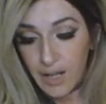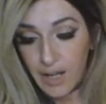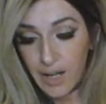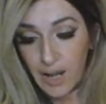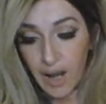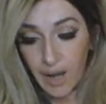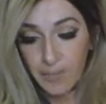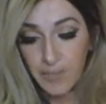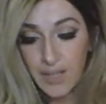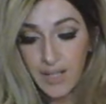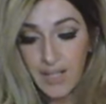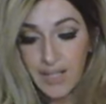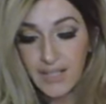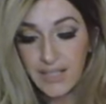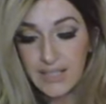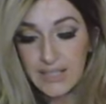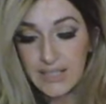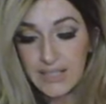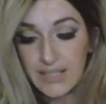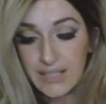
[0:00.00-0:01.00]
I'm getting
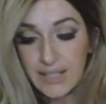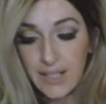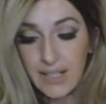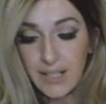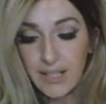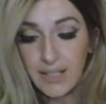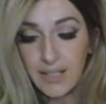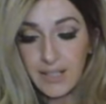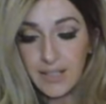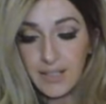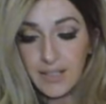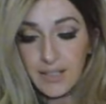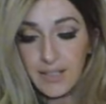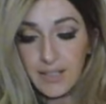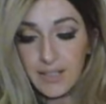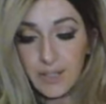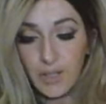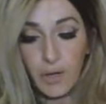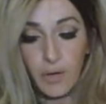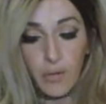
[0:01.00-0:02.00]
sick,
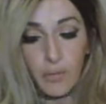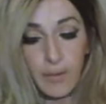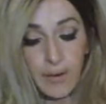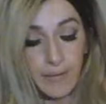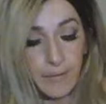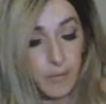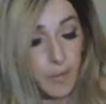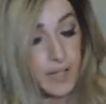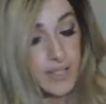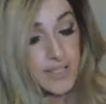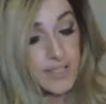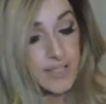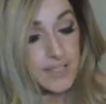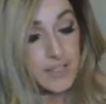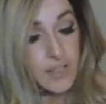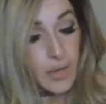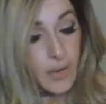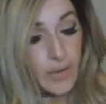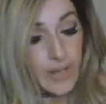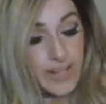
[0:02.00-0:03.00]
so my voice is
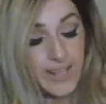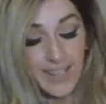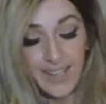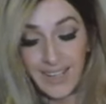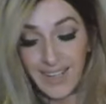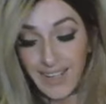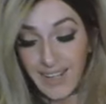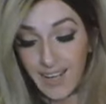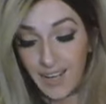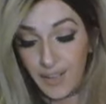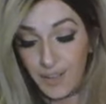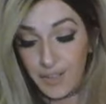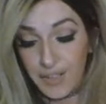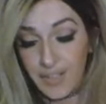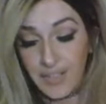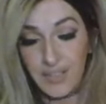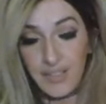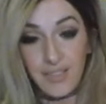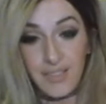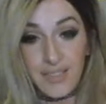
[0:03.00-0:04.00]
going in and out,
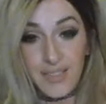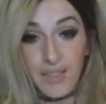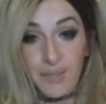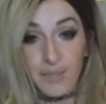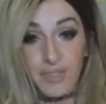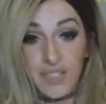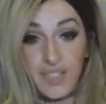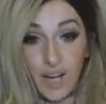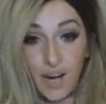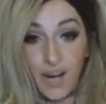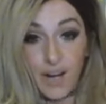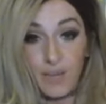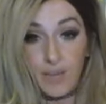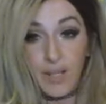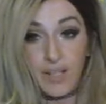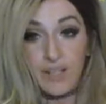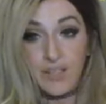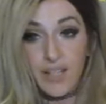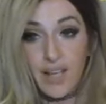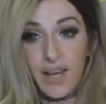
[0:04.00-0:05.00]
so I'm sorry
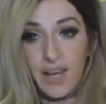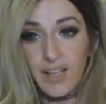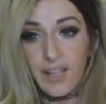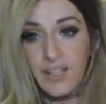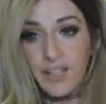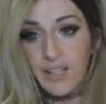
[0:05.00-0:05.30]
about that.